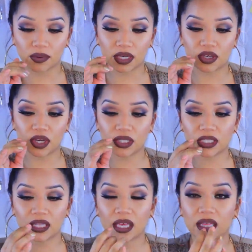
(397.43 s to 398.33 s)
Like, you could
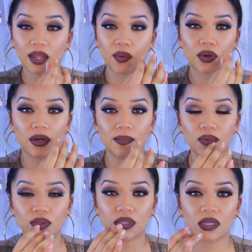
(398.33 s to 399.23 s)
see, like, little
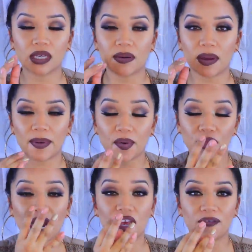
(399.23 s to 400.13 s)
crumbles in my
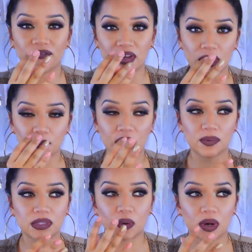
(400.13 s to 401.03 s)
mouth, and I could feel them when I
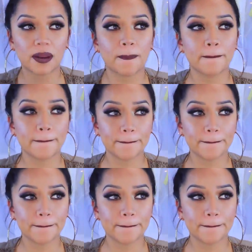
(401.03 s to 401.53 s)
was going.